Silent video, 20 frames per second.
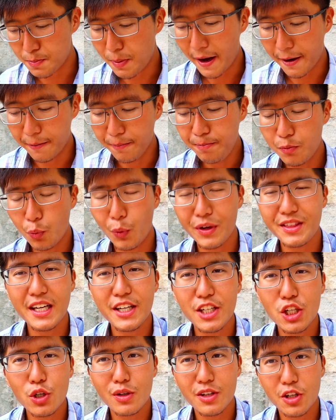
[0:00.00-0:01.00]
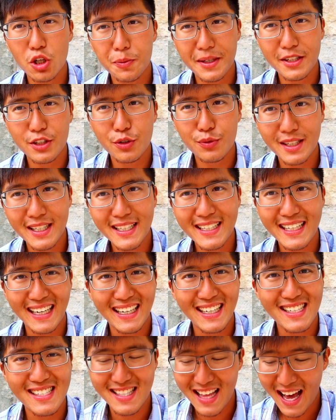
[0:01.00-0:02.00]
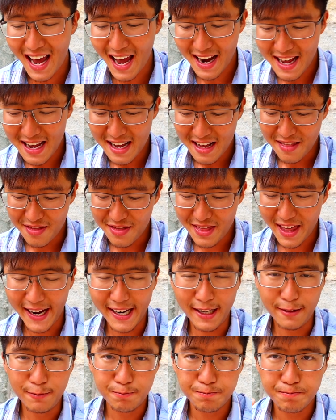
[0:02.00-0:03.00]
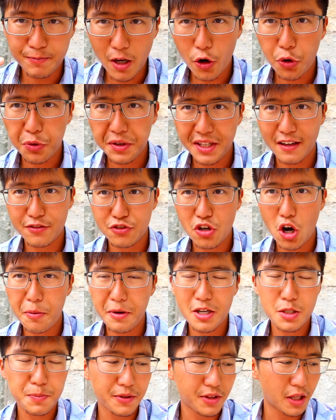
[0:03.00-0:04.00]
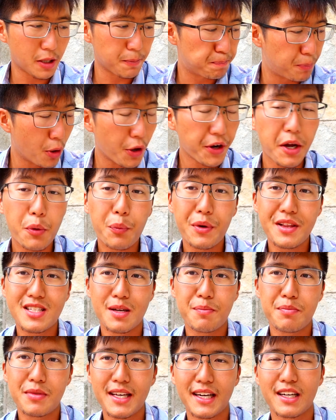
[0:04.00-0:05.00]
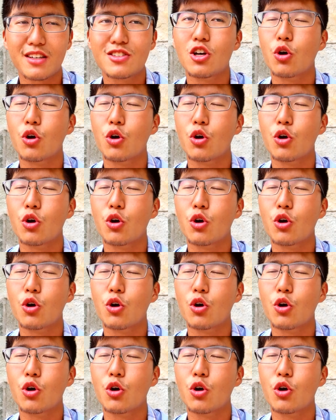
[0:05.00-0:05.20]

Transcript: But what they do a little bit unique is that they not only have strawberries, but they put it with some things.